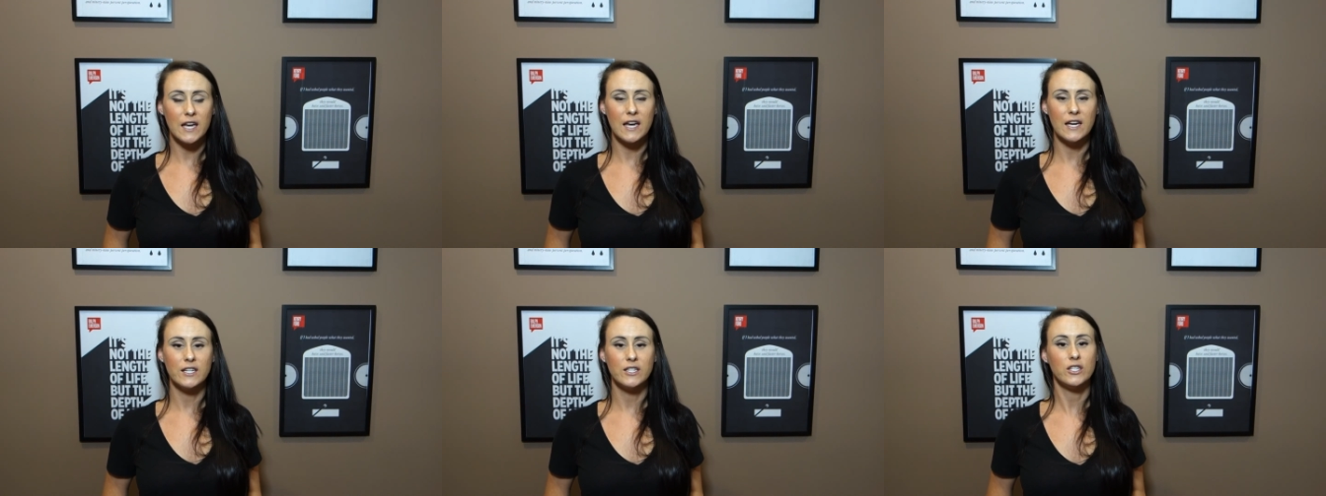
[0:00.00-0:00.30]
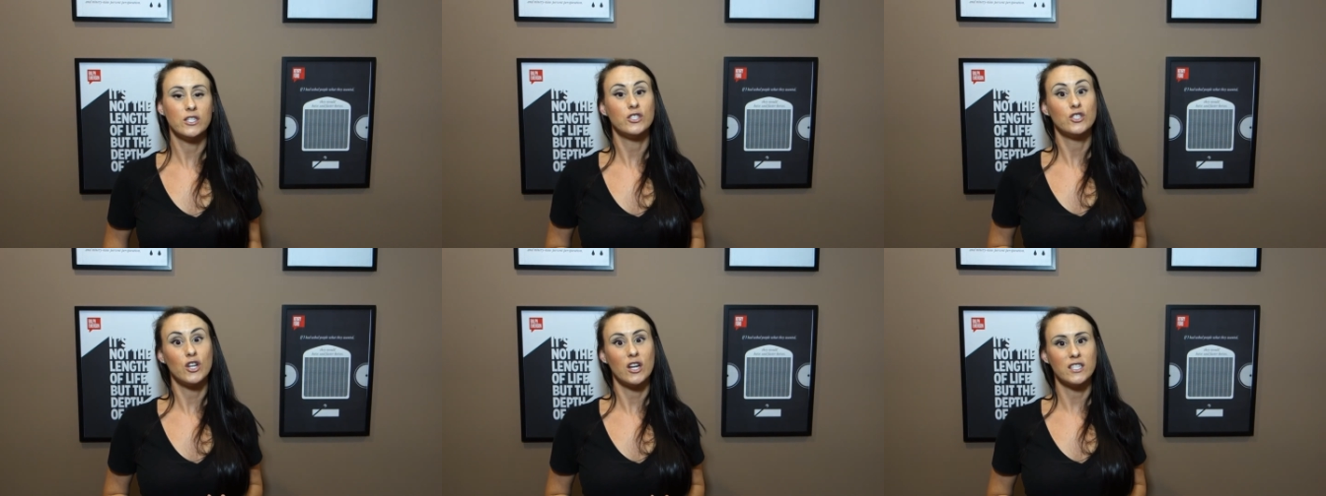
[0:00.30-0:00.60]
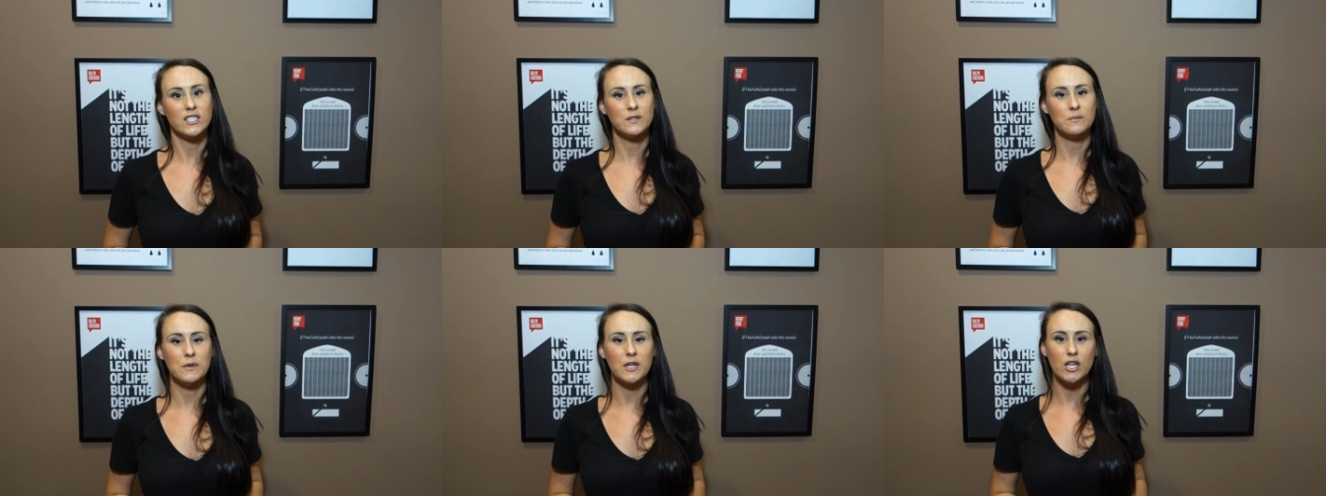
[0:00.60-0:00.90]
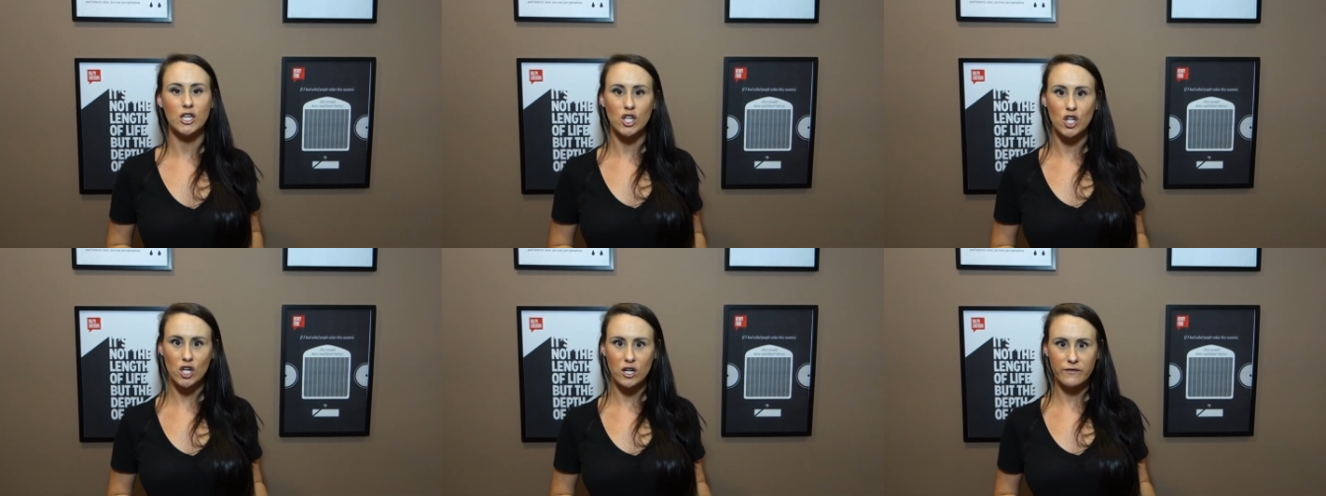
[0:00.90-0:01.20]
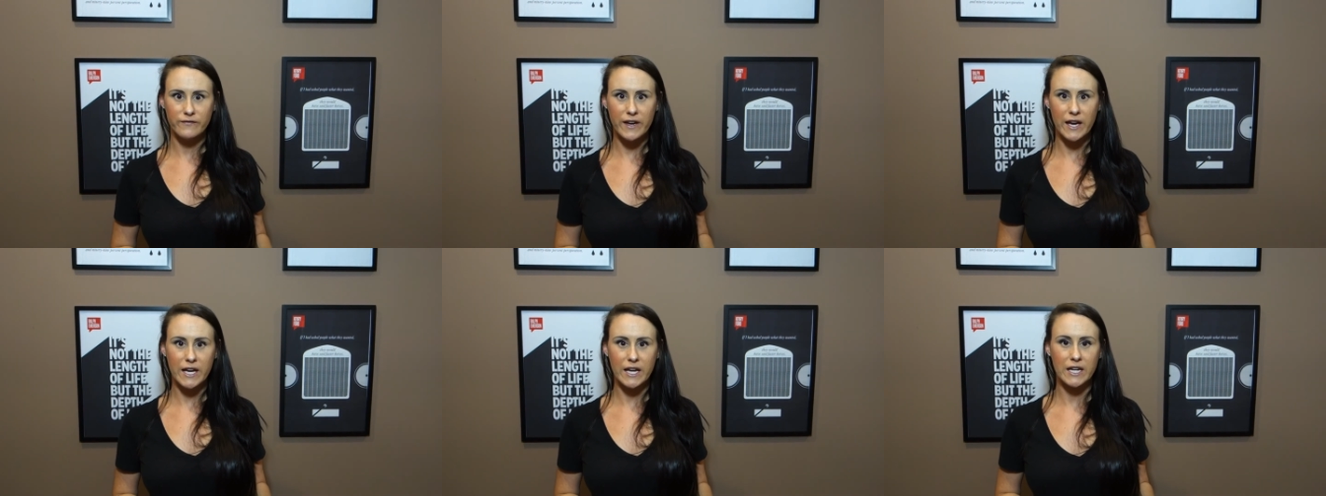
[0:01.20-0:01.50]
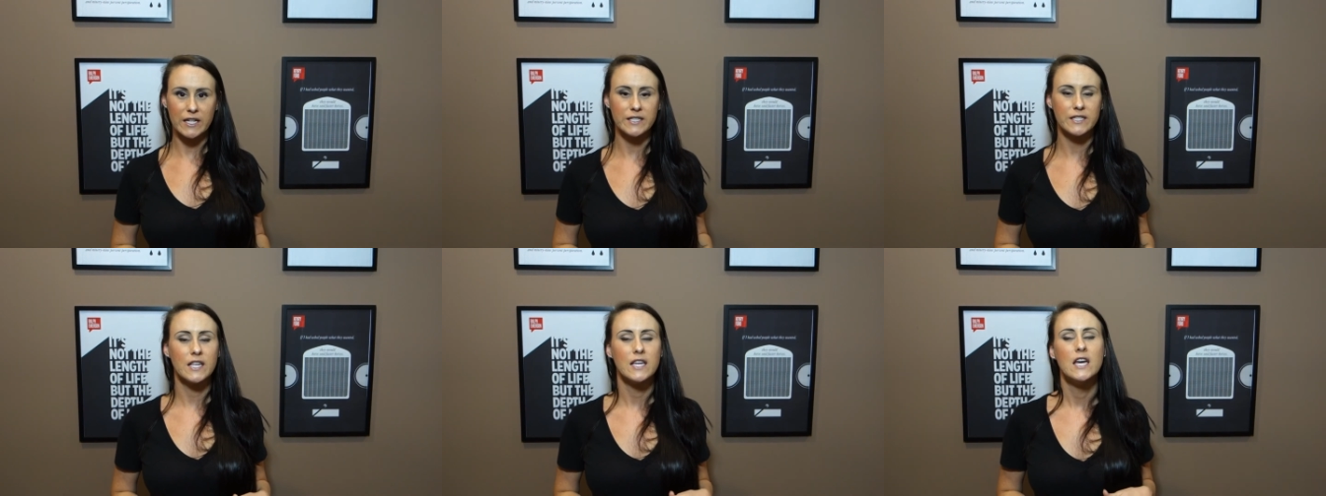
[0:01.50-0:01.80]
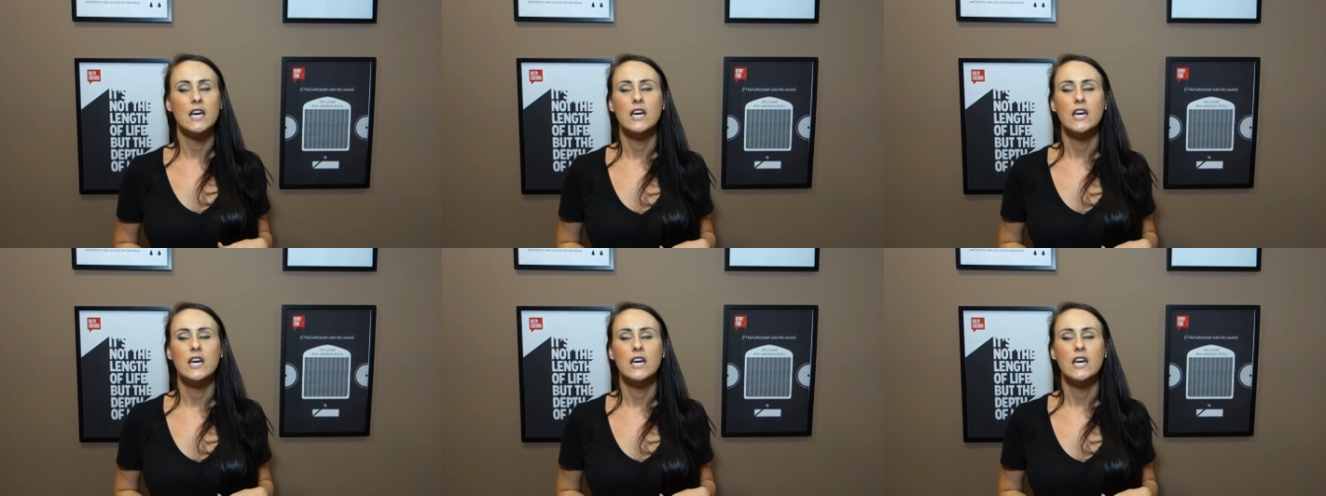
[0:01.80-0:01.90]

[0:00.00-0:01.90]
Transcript: and trust me, you're in Vegas.